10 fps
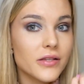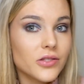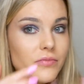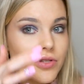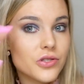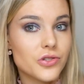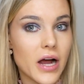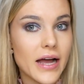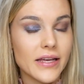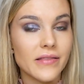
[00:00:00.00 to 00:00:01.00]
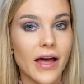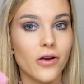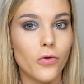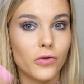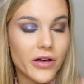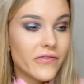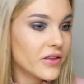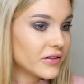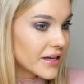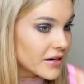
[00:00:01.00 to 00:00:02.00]
So I'm just dragging that all over
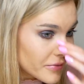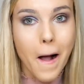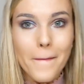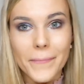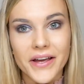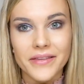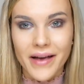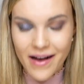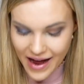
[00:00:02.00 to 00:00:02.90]
the lip on both my